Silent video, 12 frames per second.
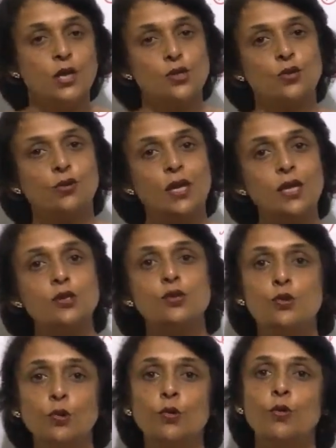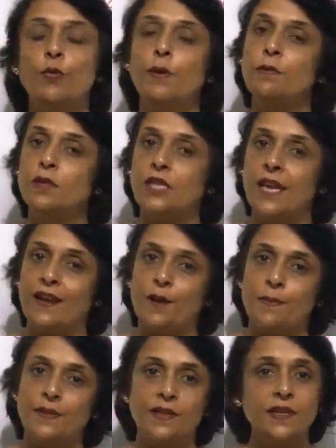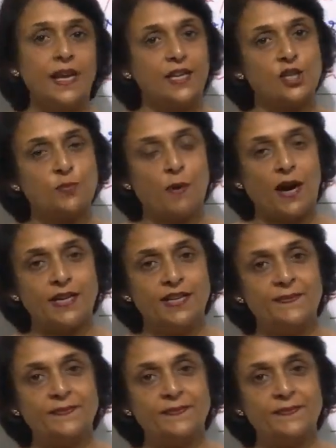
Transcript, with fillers: So these two we will take up in the next part.